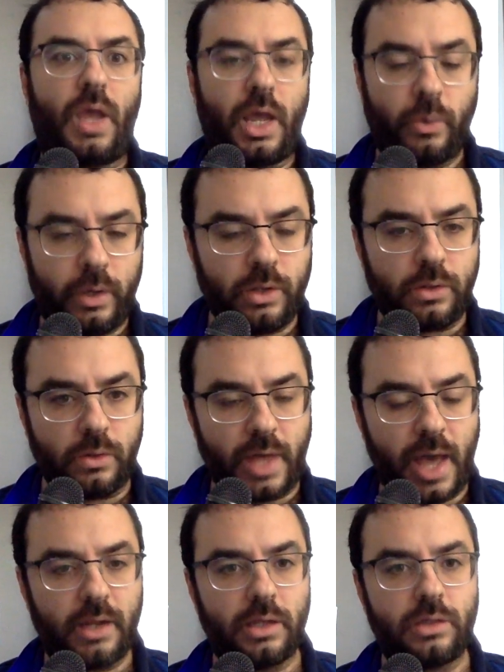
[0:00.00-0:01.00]
And the way you do
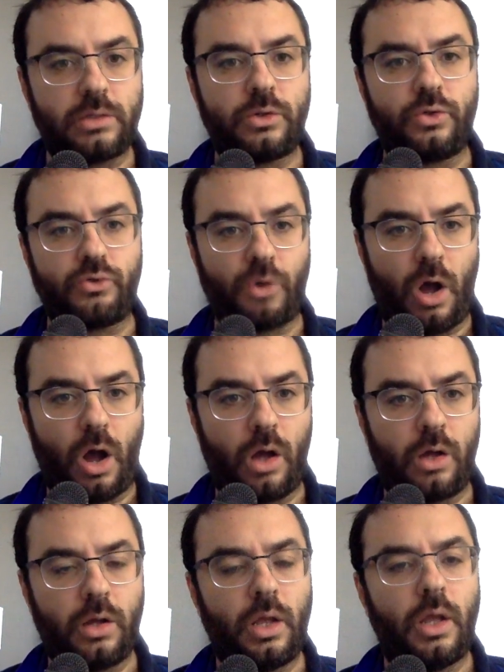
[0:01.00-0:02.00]
that is to
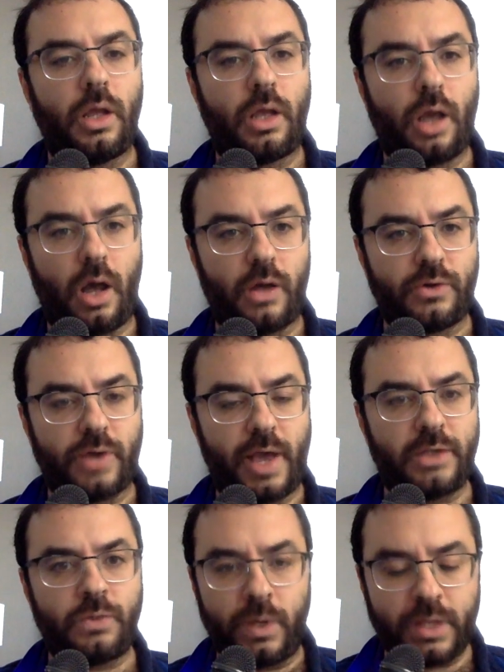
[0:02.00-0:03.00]
draw
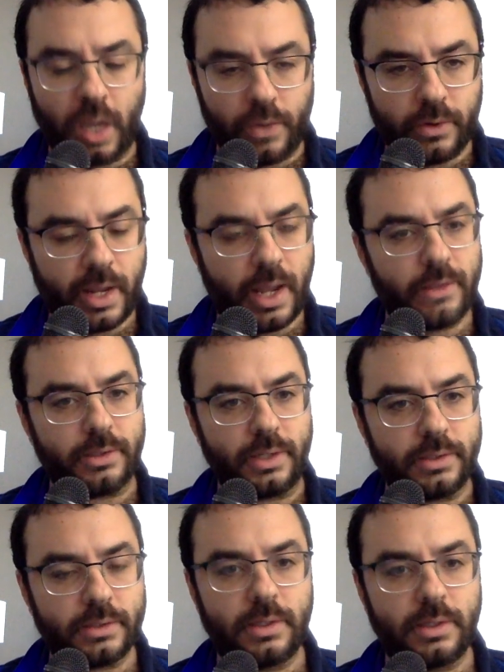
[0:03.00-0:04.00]
contrast with the other
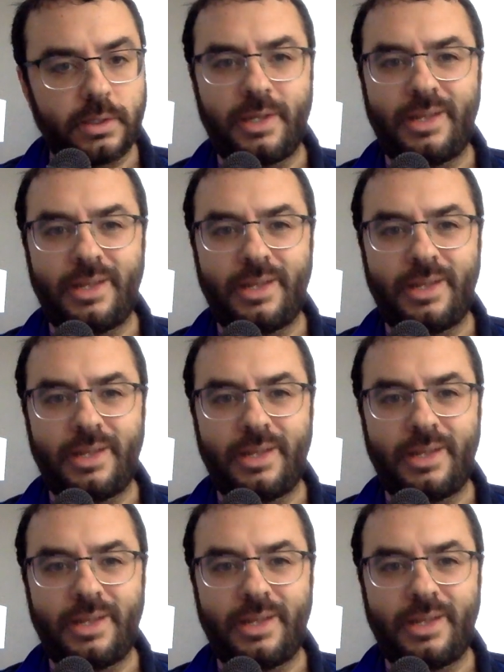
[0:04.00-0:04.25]
candidates.